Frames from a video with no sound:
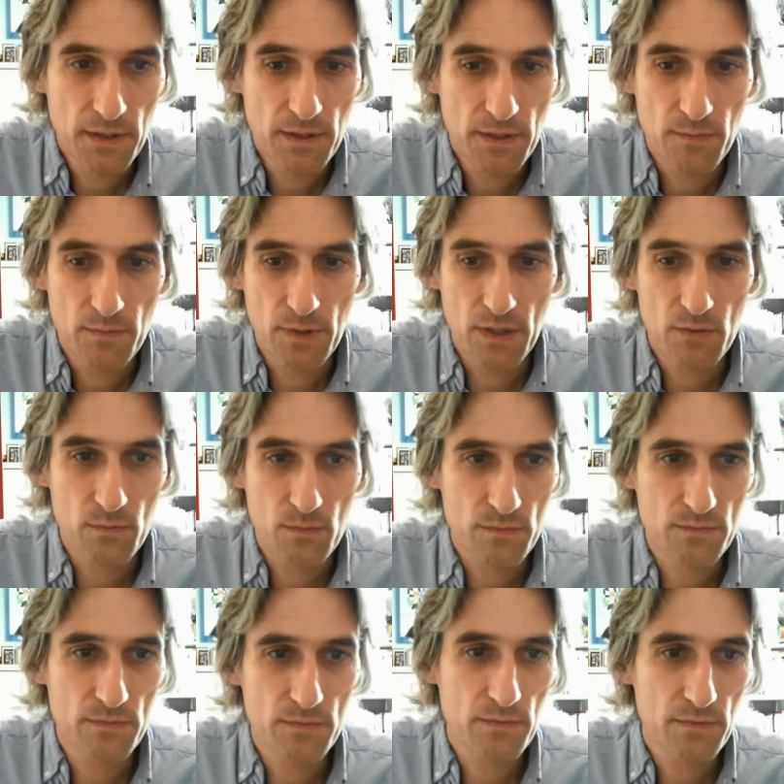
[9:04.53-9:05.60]
well,
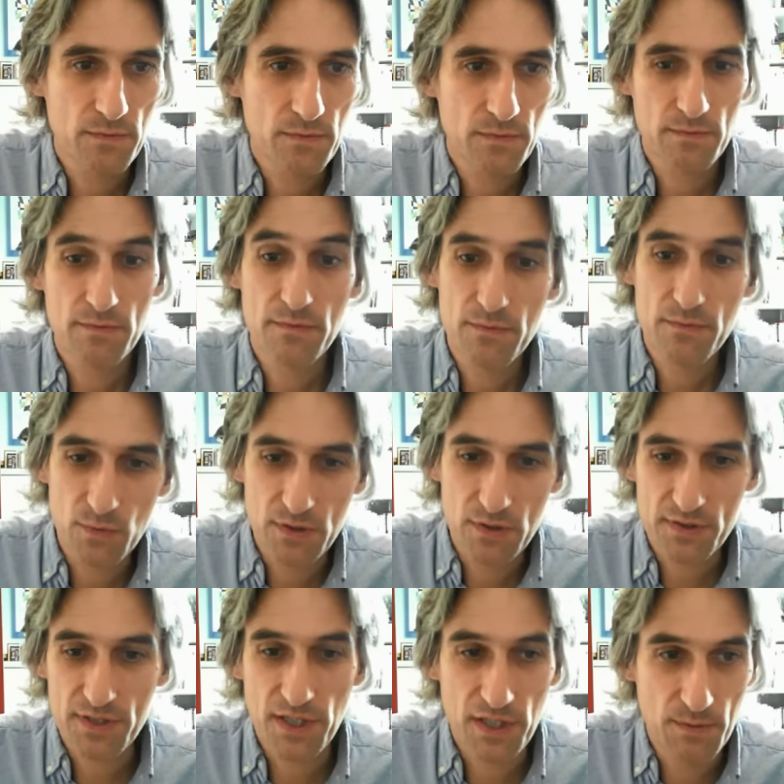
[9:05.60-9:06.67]
we'll
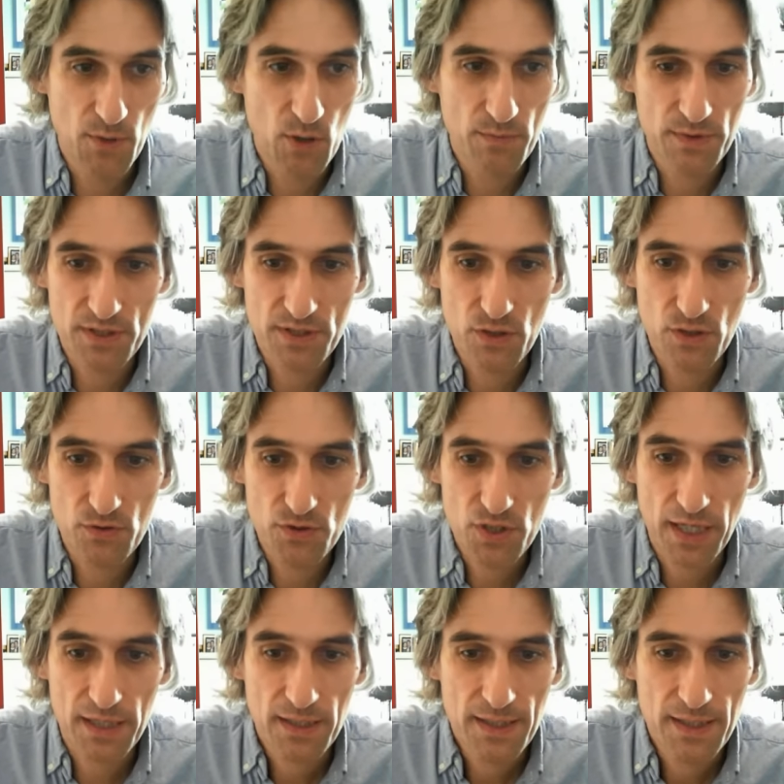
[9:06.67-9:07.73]
see in a moment, there's no
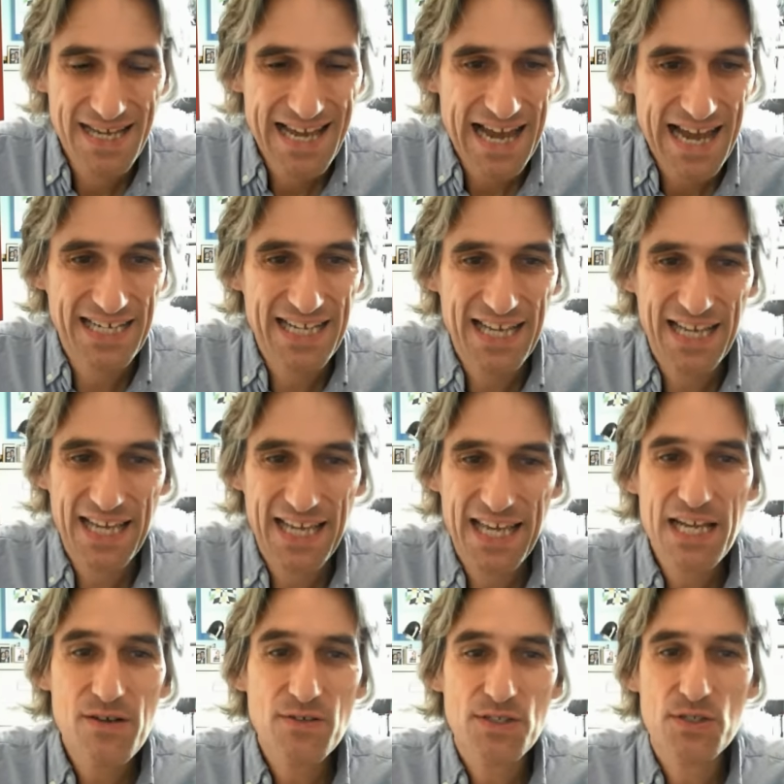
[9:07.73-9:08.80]
check. And
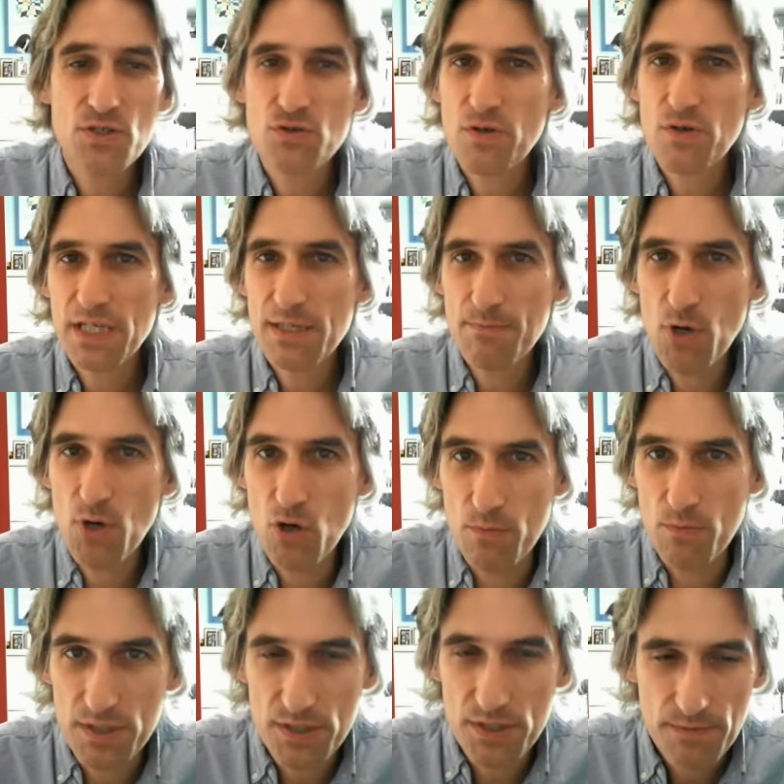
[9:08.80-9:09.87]
here is a tricky
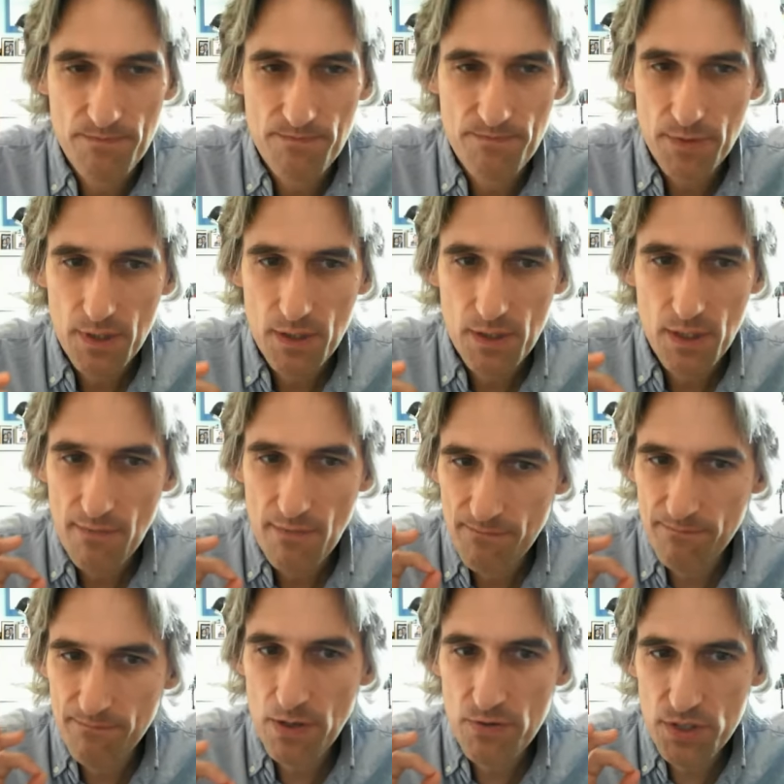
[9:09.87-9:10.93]
moment,
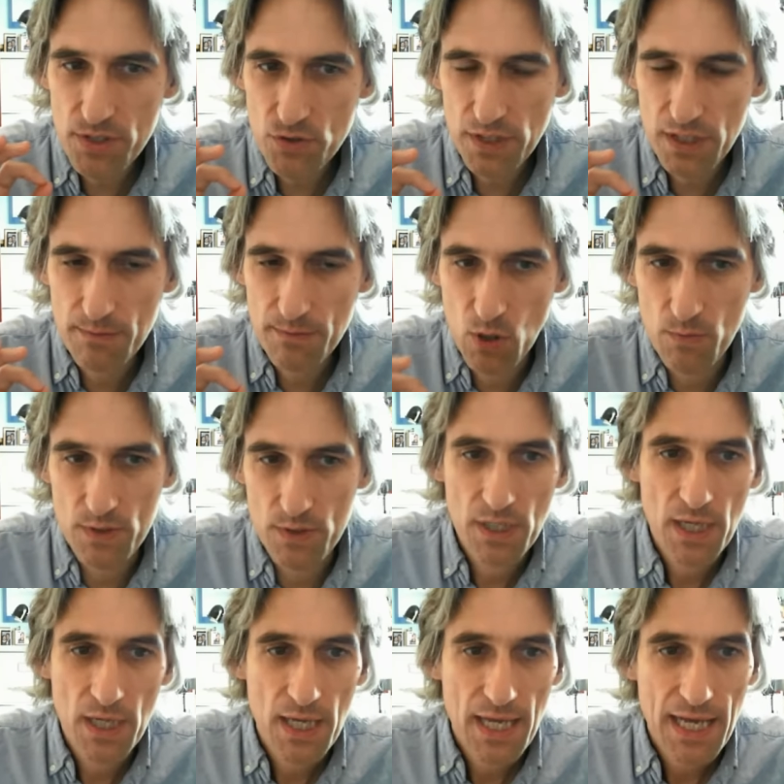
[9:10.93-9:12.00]
very tricky moment.
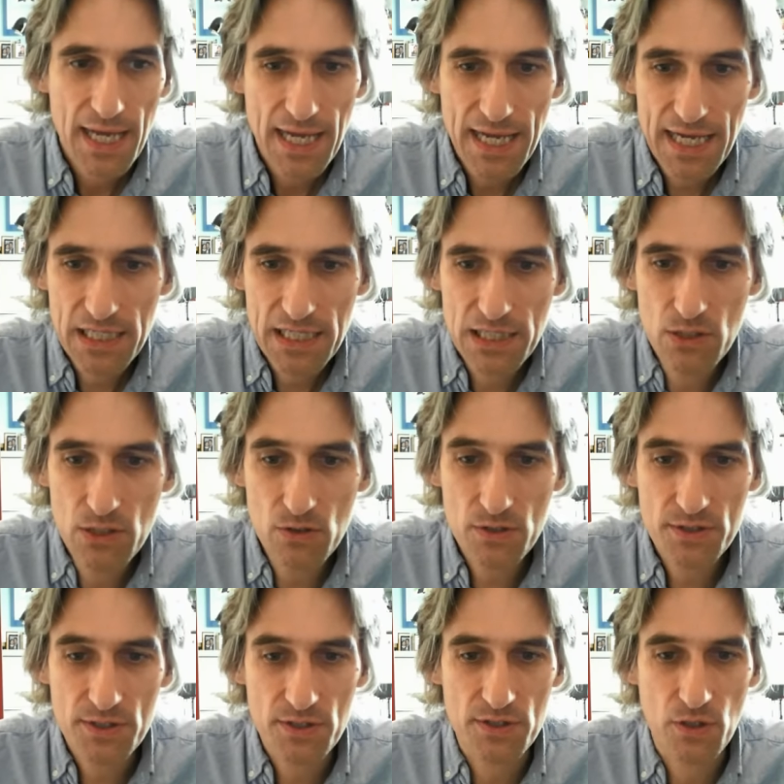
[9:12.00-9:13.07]
It
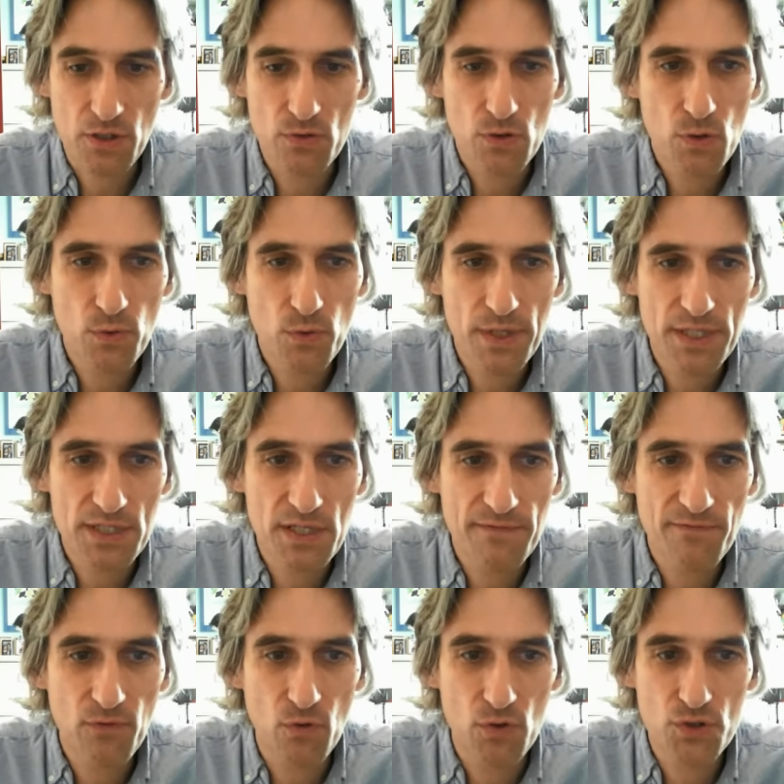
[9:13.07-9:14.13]
looks as though queen
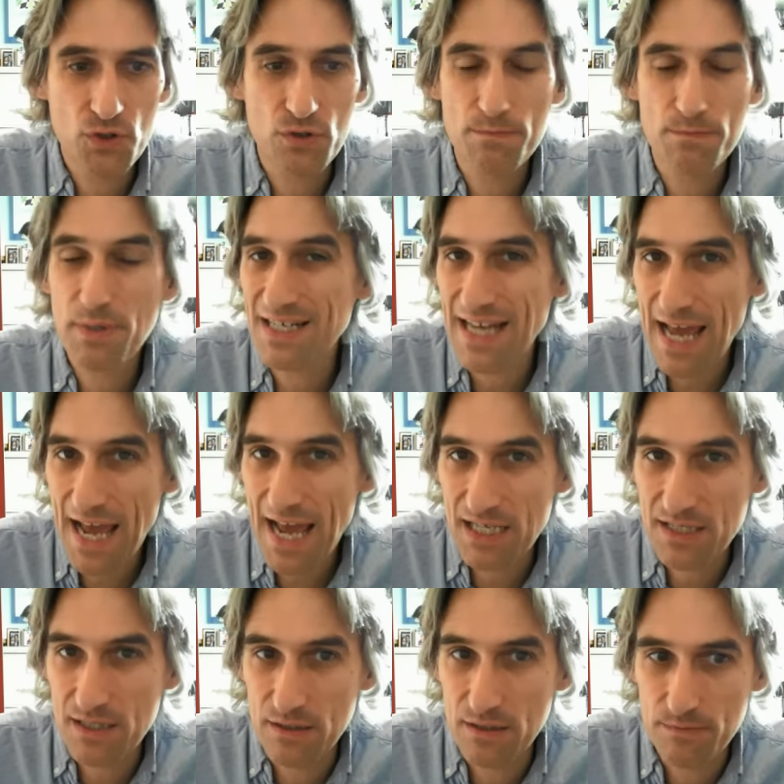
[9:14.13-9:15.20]
c4 should be an
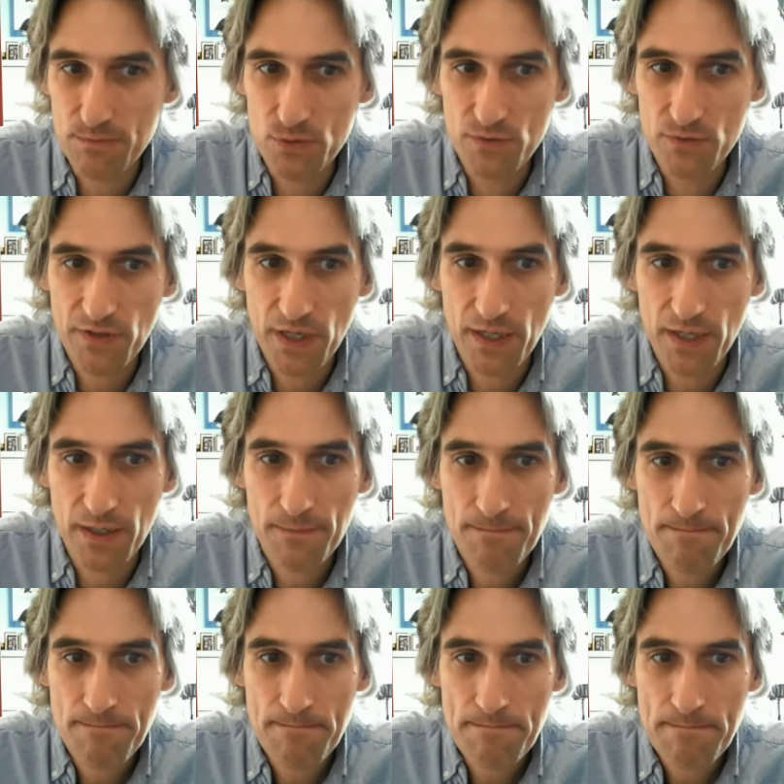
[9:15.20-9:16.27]
excellent move here.
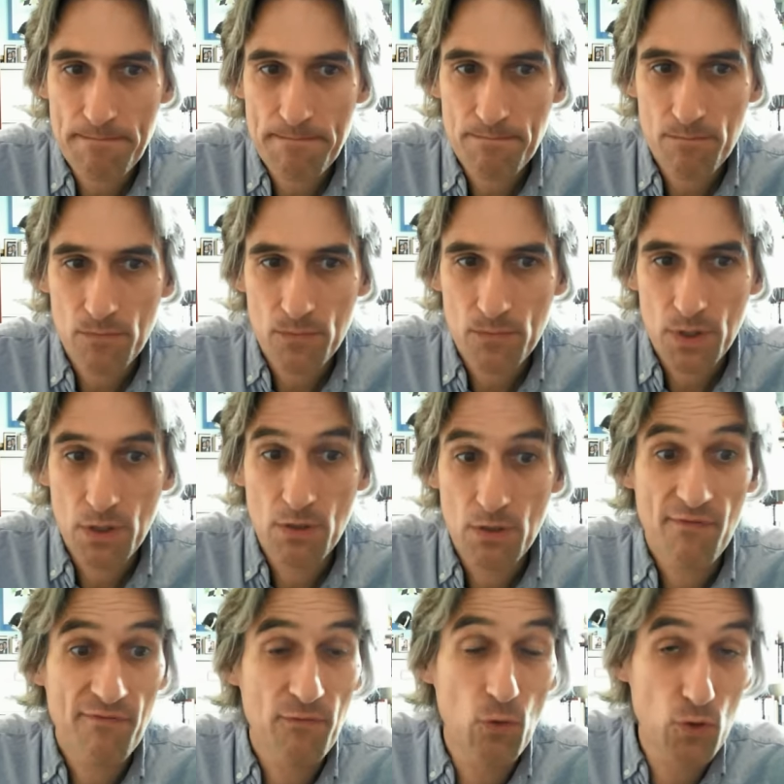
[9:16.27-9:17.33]

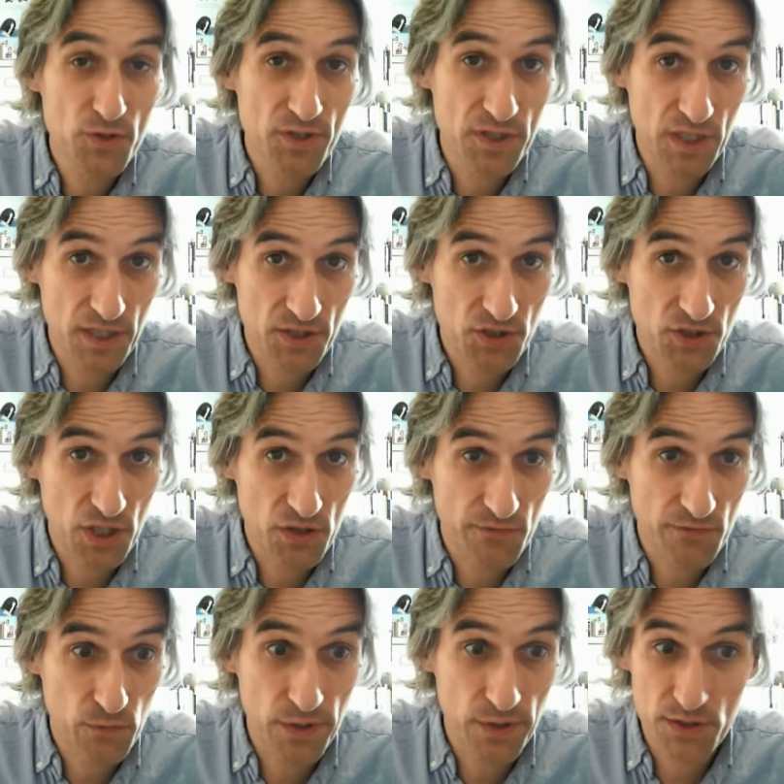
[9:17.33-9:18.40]
Forcing the exchange
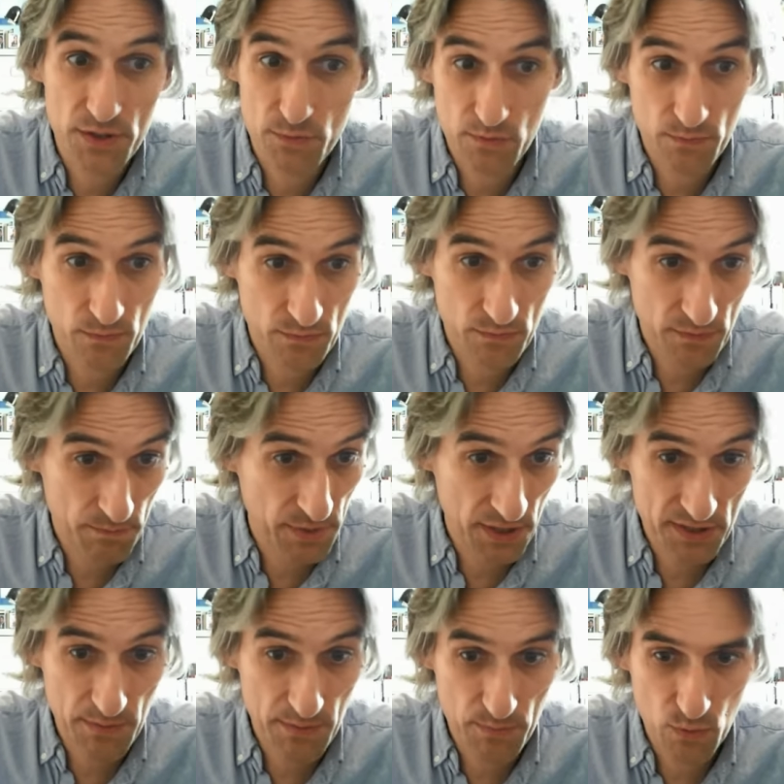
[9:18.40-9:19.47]
of queens will be a
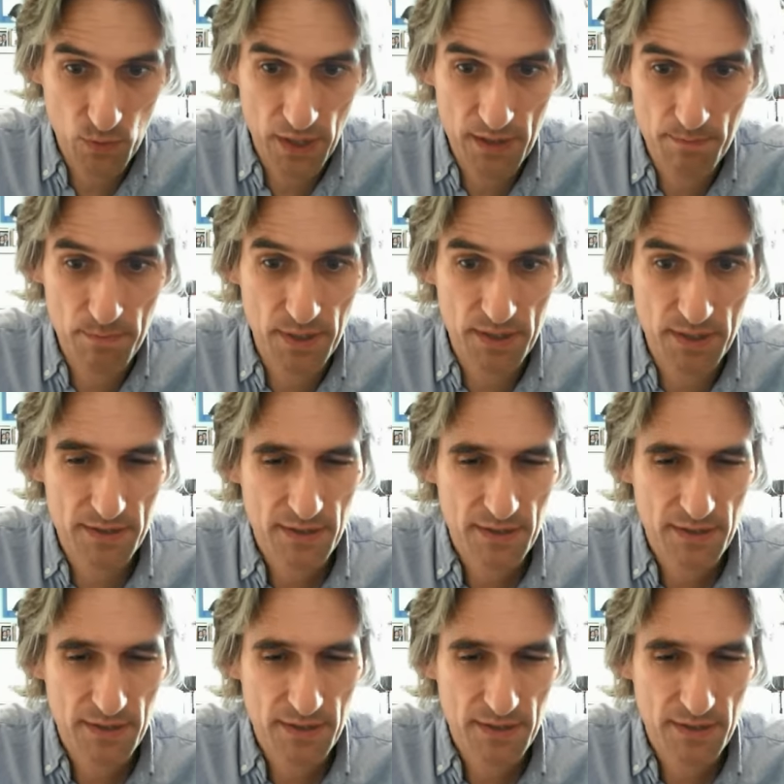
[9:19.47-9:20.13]
simple win, but